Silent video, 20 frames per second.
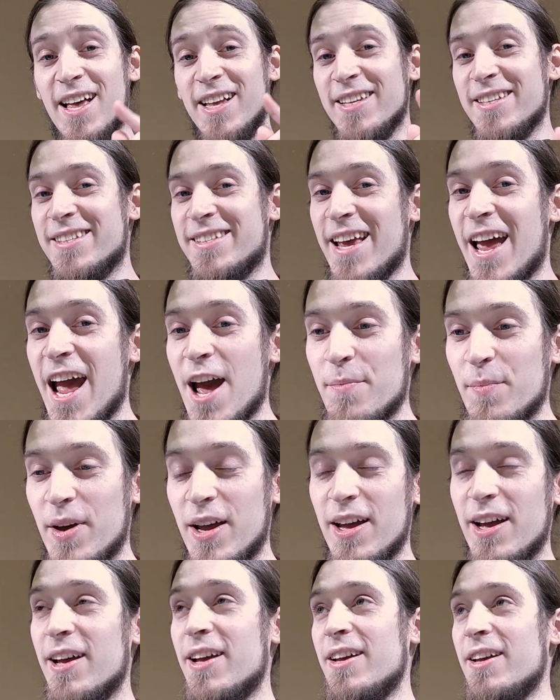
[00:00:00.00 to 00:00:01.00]
Sam,
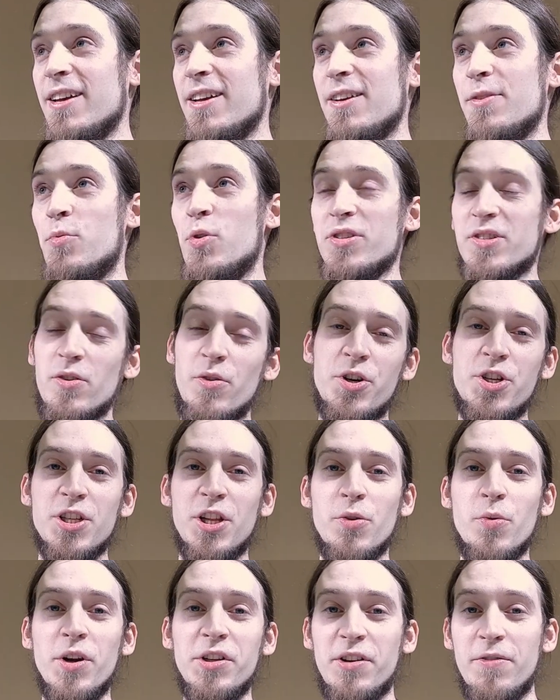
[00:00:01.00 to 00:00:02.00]
it was
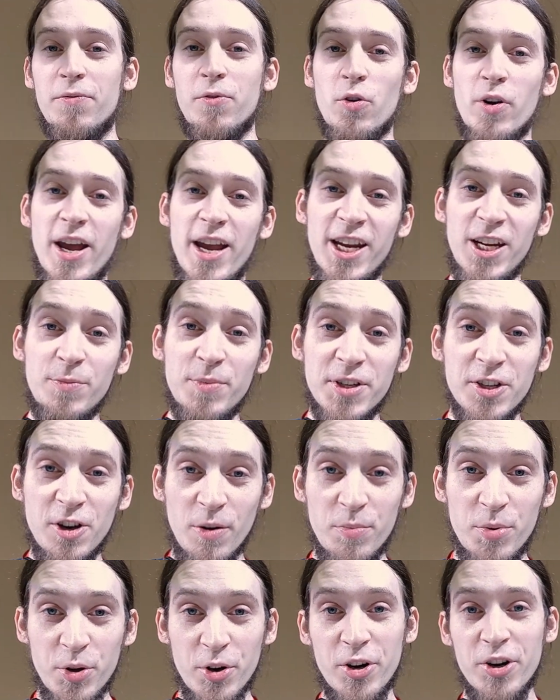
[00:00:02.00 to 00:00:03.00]
originally written for 8-bit
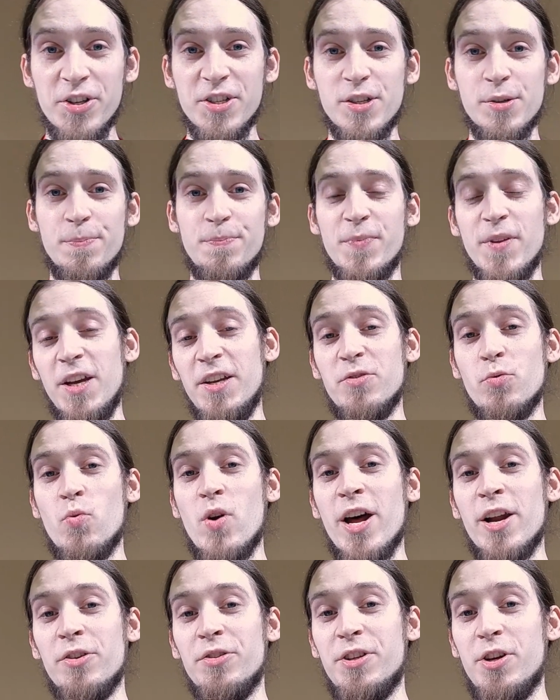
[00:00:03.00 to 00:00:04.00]
computers. It
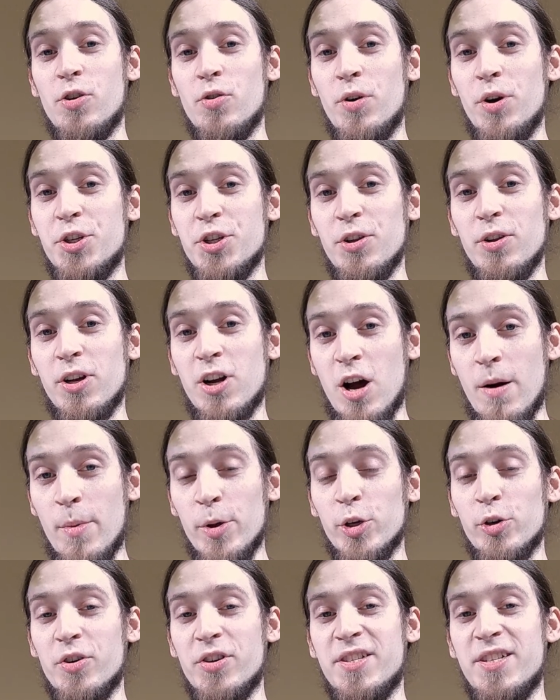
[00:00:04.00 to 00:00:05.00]
ran on the original
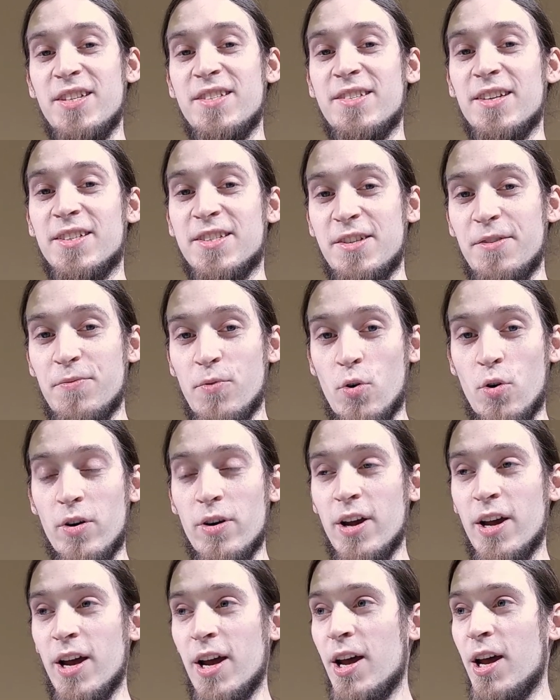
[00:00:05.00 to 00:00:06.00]
Commodore
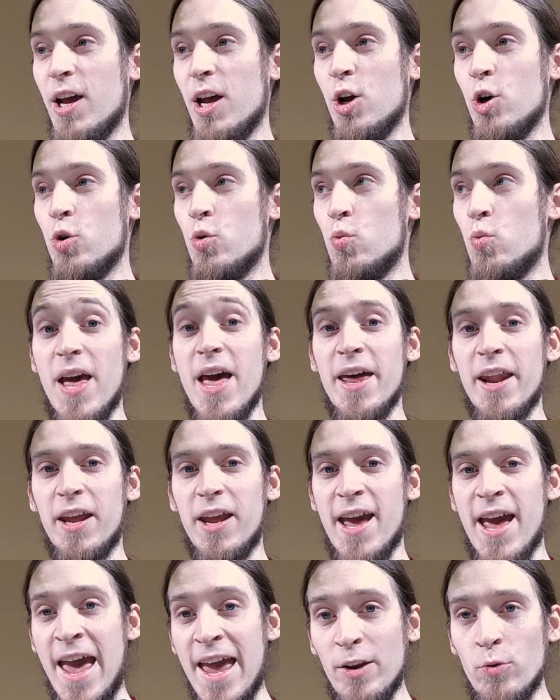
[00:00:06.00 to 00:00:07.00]
C64. And
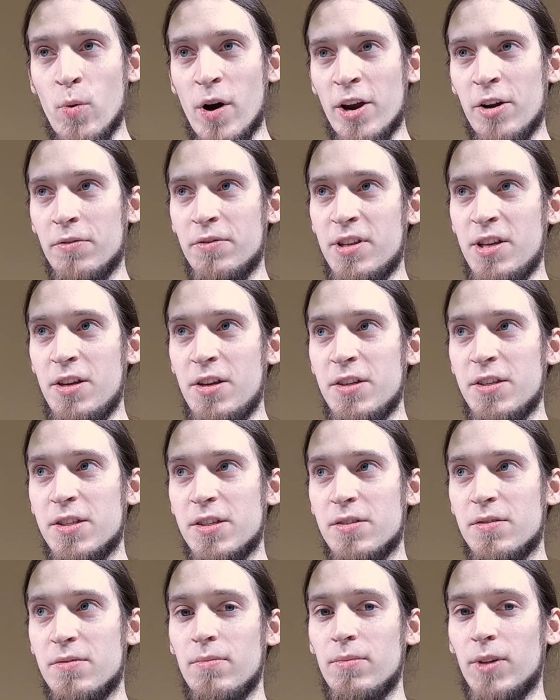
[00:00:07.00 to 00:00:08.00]
I had one of
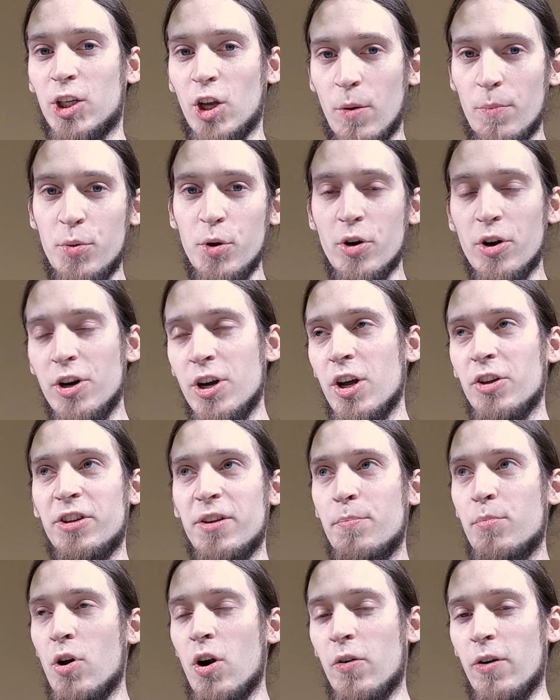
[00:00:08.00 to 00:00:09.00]
these, the computer, not
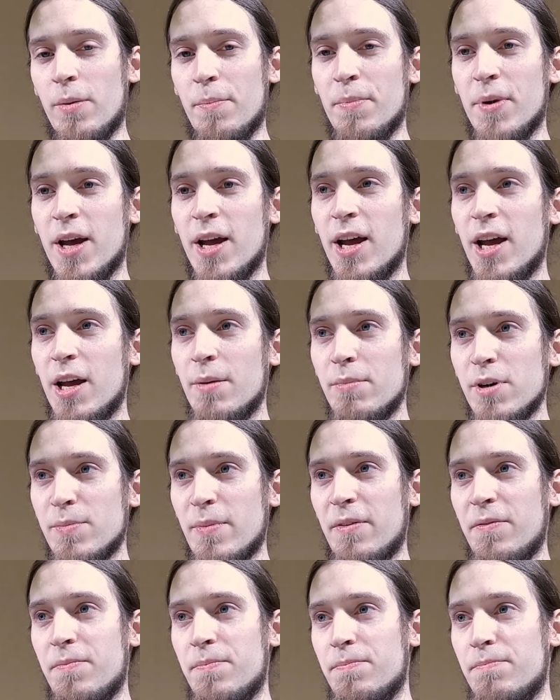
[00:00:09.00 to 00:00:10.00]
the program. But
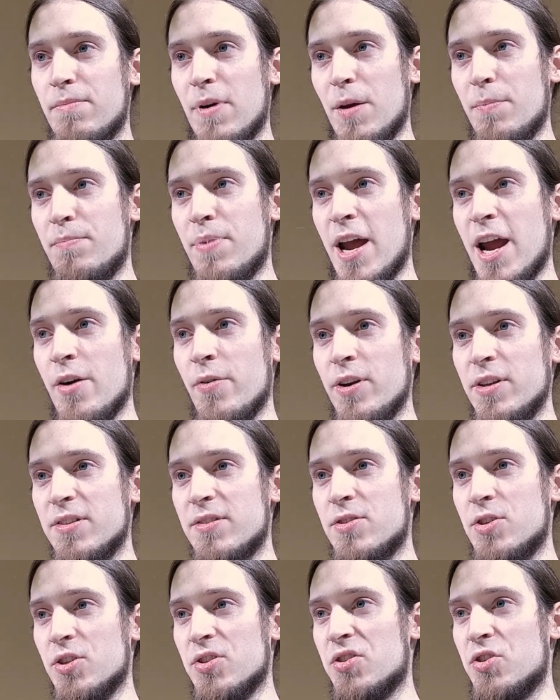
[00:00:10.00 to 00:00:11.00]
my
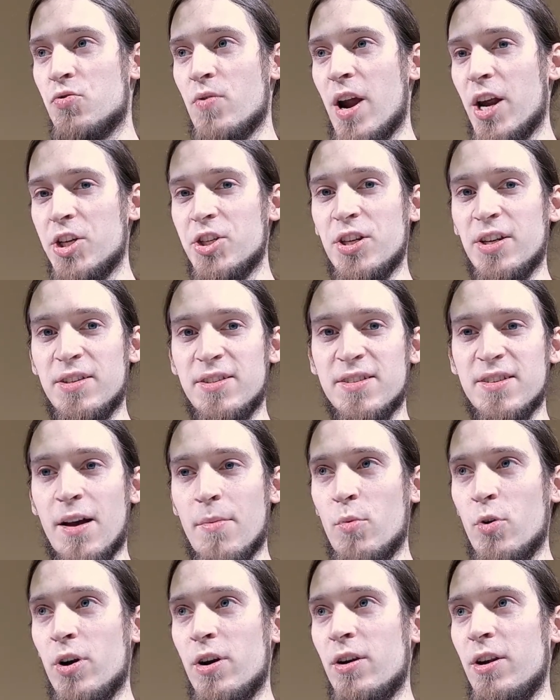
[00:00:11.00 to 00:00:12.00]
parents just trashed it
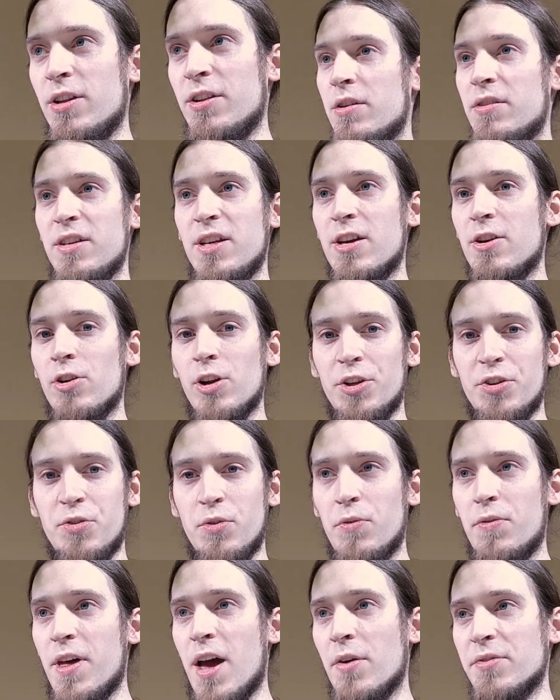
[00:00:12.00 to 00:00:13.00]
somewhere in the early
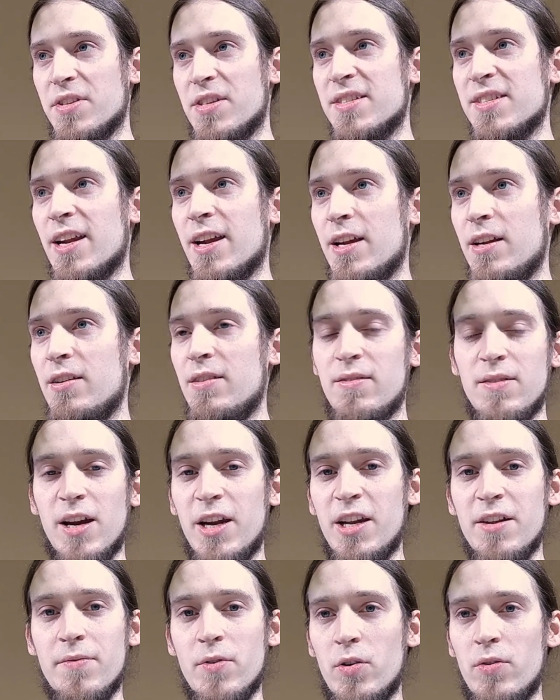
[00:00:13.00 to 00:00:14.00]
2000s, and
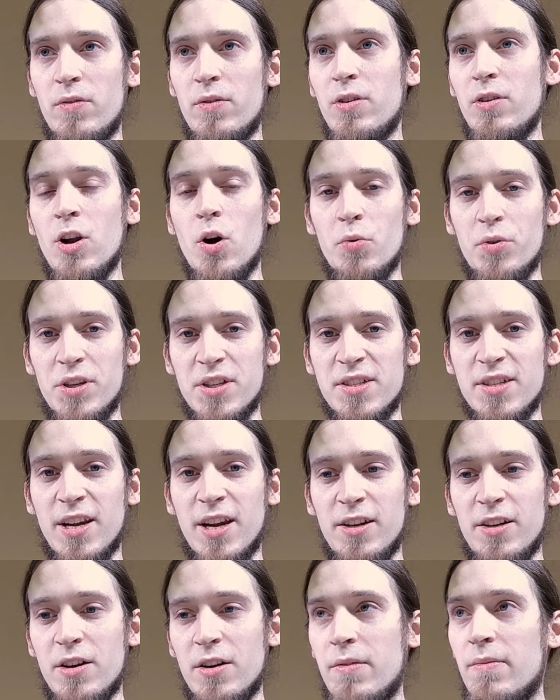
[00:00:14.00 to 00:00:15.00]
I never noticed, and
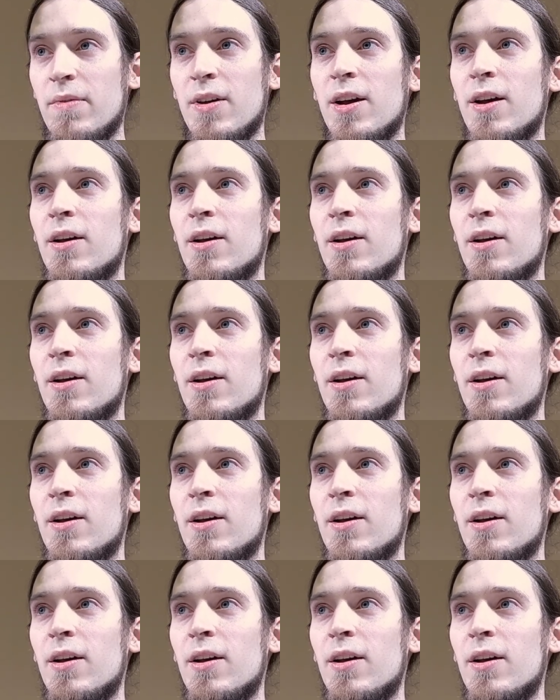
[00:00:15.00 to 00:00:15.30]
I didn't